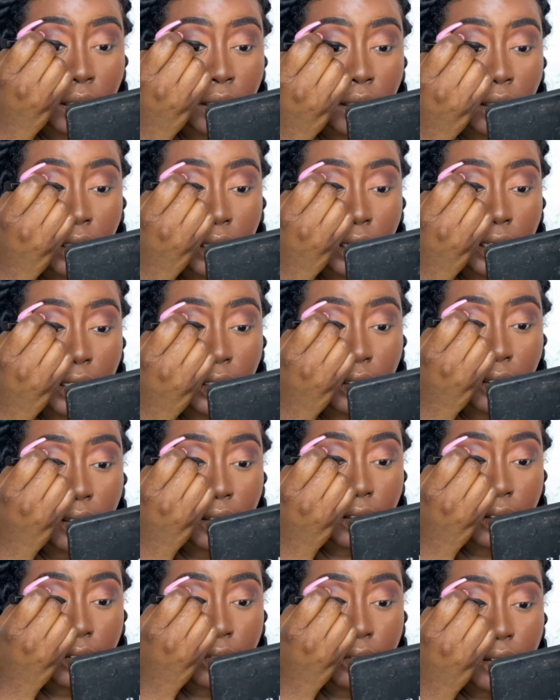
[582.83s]
I
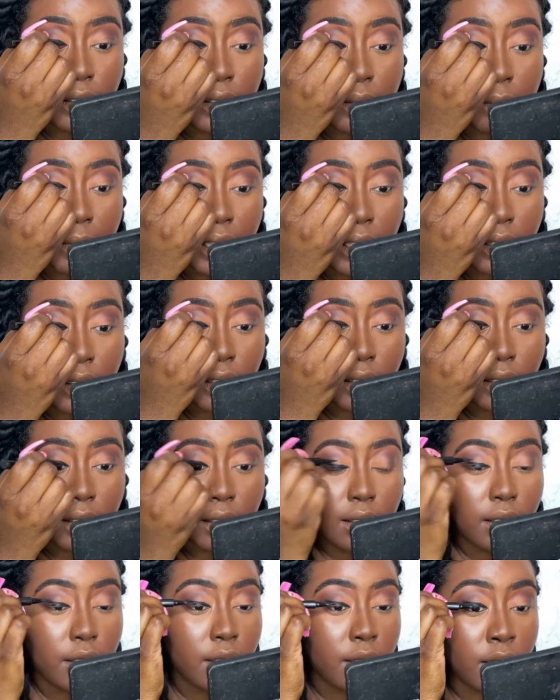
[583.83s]
love this
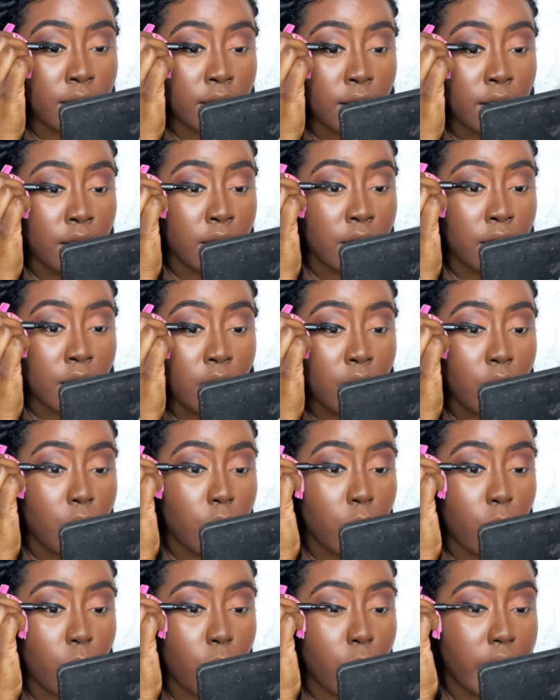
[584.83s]
method
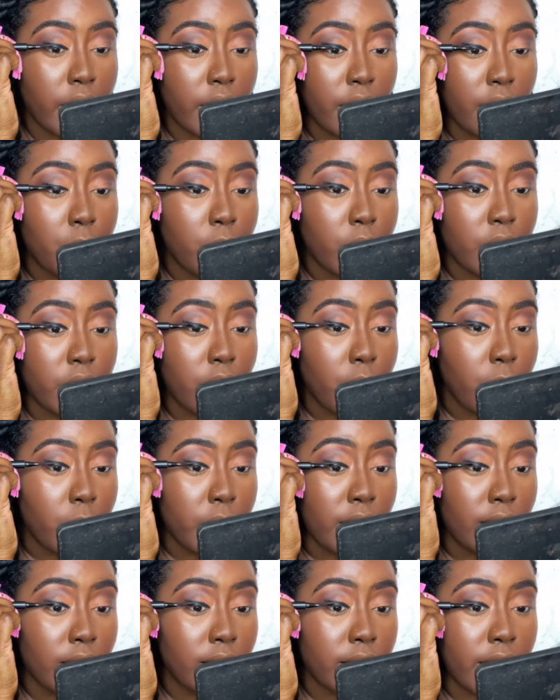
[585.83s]
way more than
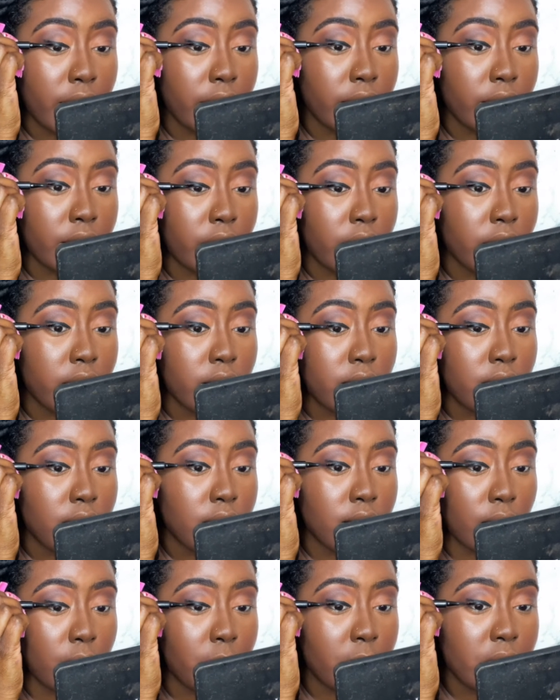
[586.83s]
wing liner. It's
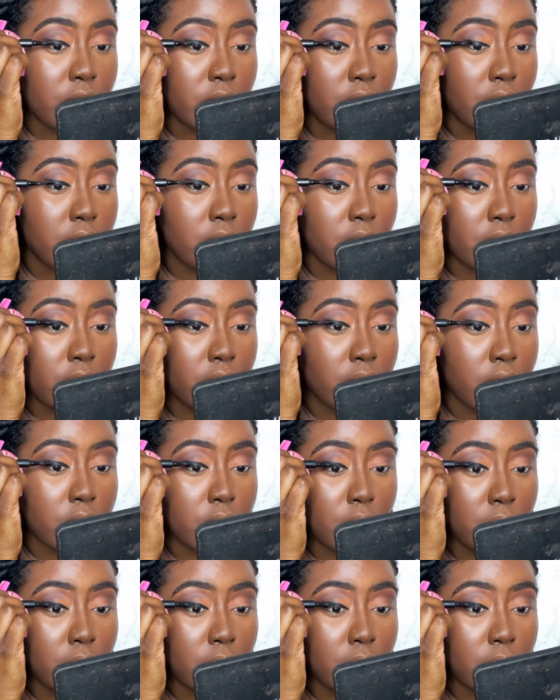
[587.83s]
so much easier